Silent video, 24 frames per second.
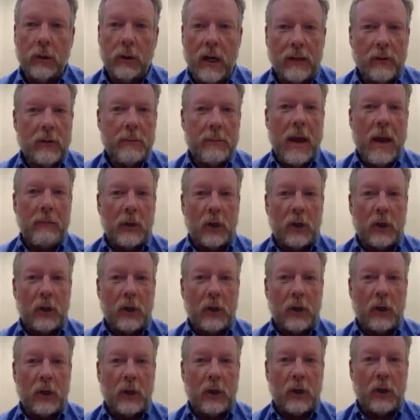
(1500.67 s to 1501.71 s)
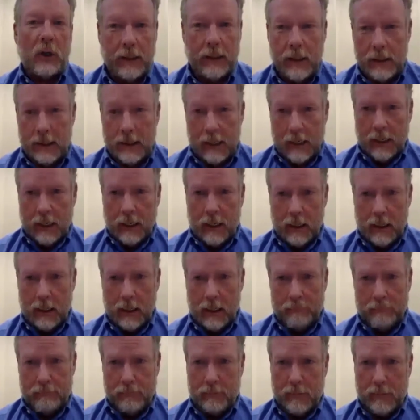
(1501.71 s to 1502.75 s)
I remember as a kid,
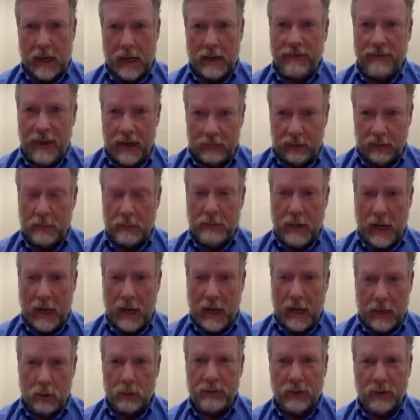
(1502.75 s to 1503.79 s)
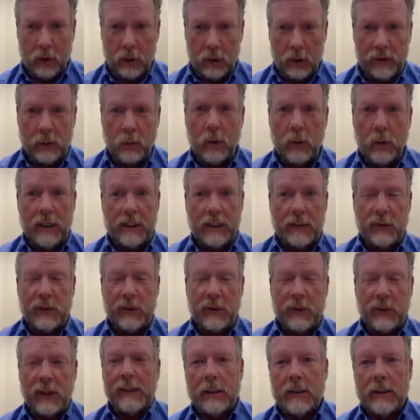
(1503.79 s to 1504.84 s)
my favorite Bible verse was
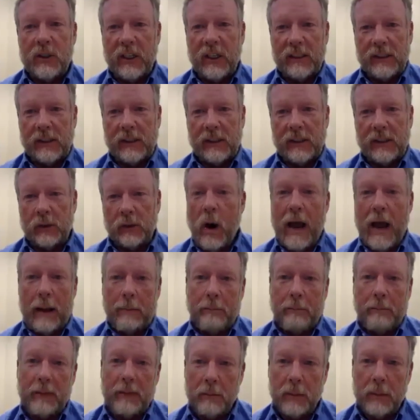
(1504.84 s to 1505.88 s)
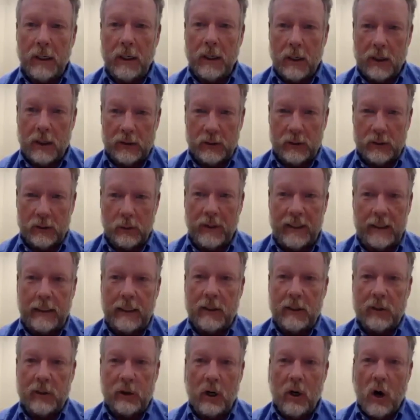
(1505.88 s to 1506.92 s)
Jesus wept, because when the
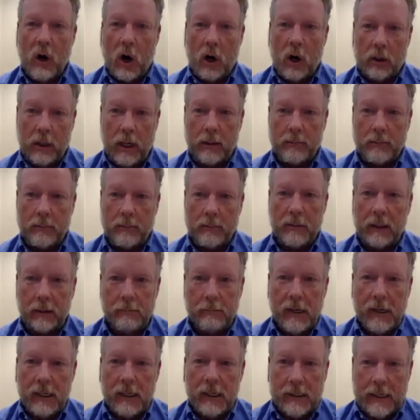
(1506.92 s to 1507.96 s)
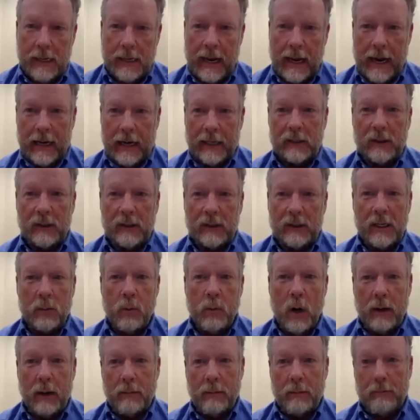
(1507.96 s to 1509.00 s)
teacher called on me, asked me
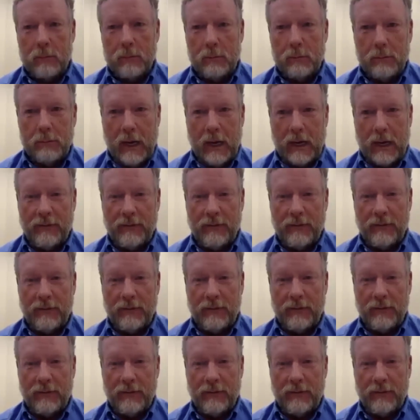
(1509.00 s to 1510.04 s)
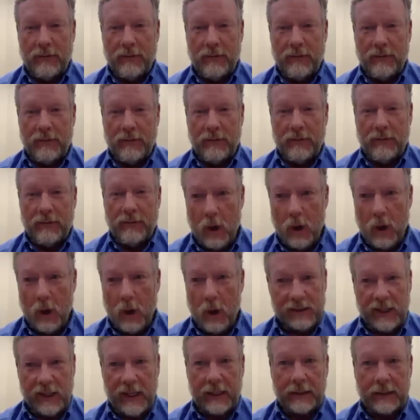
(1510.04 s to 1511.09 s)
what my favorite Bible verse
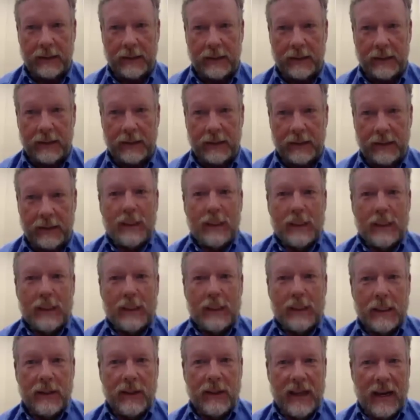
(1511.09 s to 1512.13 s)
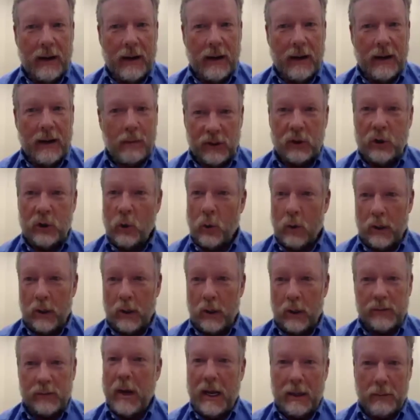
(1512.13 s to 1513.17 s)
was, that was the
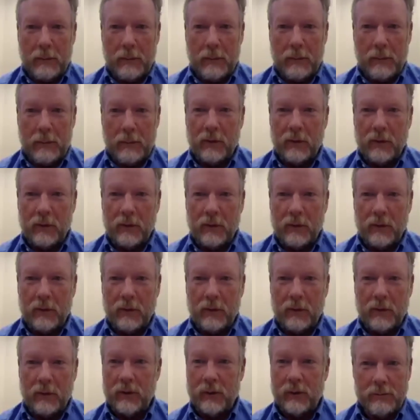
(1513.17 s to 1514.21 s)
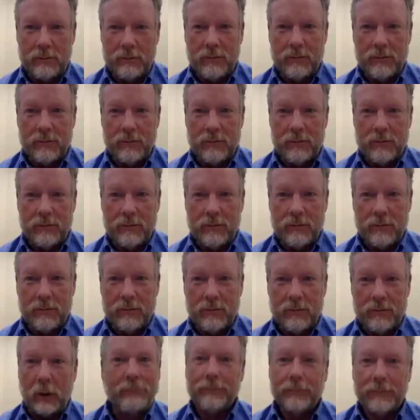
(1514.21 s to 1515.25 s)
shortest Bible verse that I could
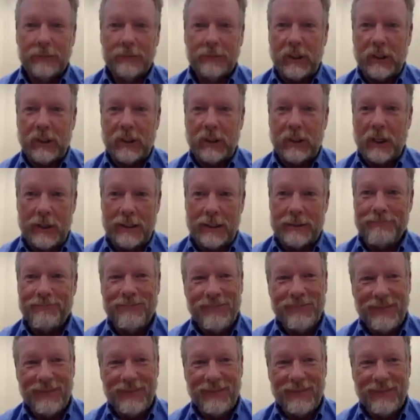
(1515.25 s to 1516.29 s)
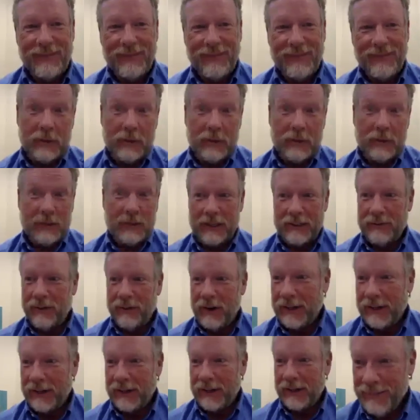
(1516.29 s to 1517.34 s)
remember. So that was always
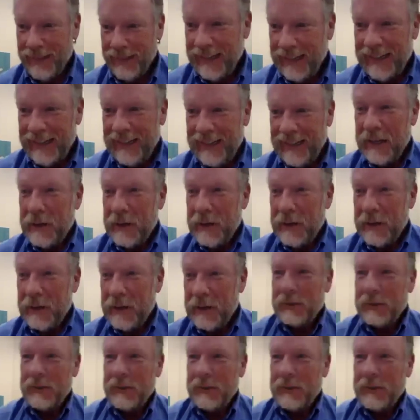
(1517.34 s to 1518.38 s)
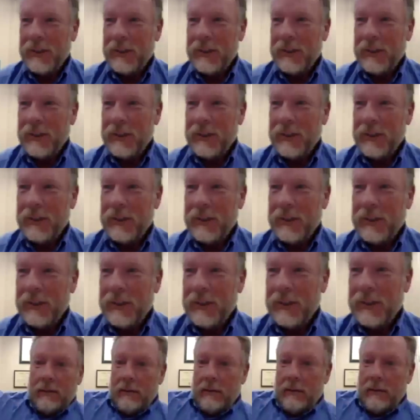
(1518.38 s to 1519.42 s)
fun. So, all right,
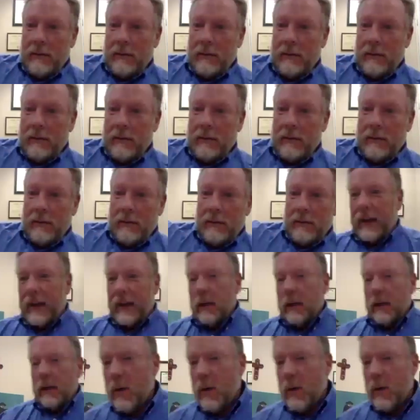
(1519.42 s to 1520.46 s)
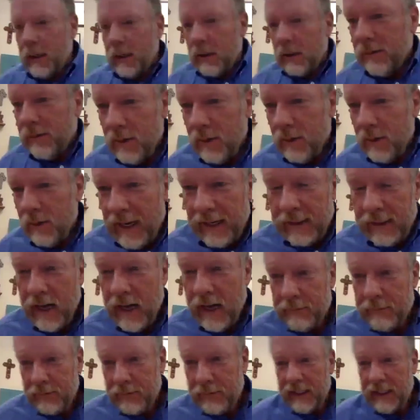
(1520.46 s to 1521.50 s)
quick end
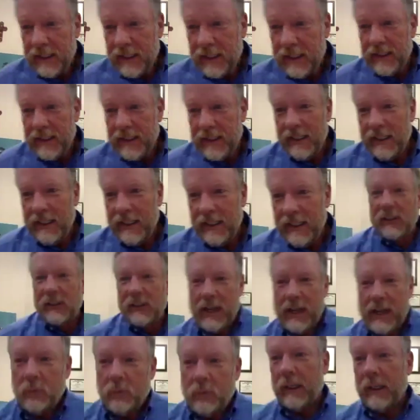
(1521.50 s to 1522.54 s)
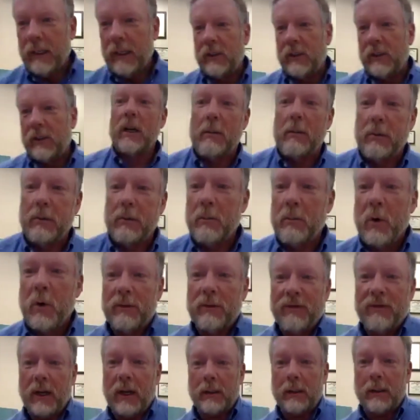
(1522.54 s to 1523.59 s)
up to this event. We're going to do a couple of more
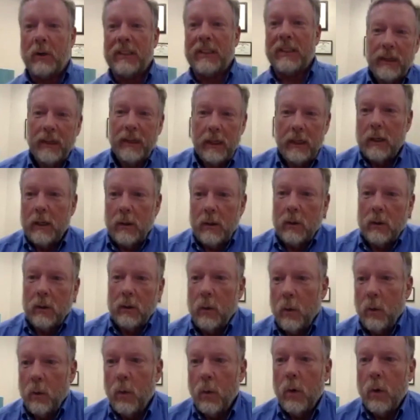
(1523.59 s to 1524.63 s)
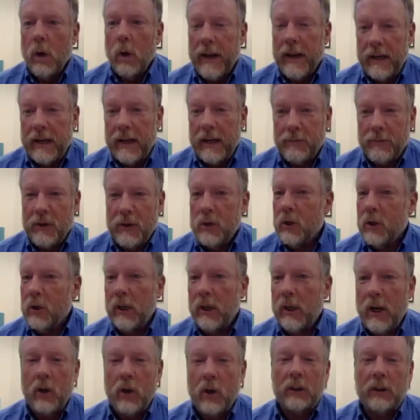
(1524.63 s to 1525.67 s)
fun ones. If you could
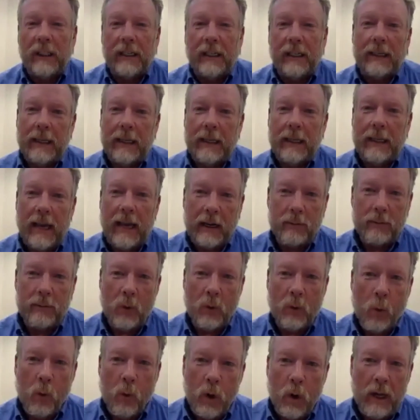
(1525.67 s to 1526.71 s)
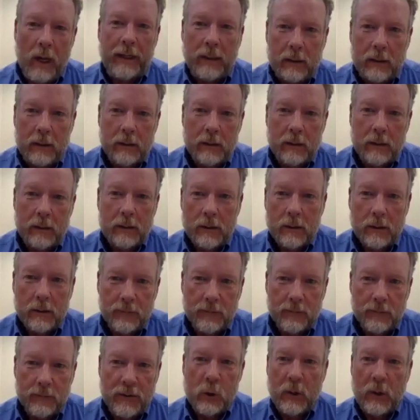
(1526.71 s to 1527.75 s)
only have one
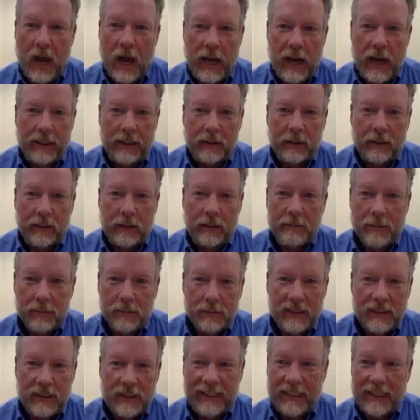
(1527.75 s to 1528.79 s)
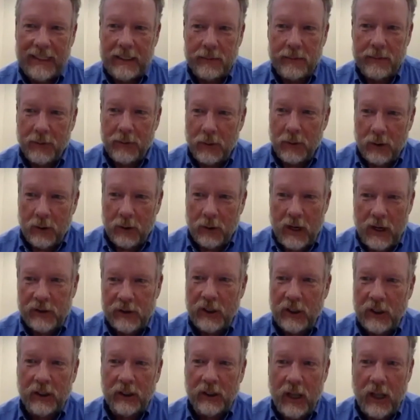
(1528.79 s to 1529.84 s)
food item to eat for the rest of
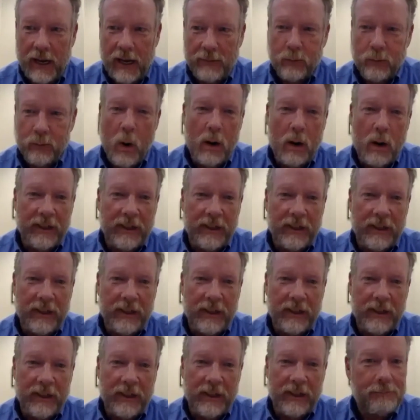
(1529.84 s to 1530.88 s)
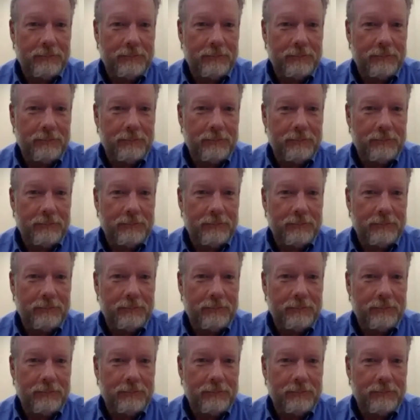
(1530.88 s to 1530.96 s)
your life, what would that be?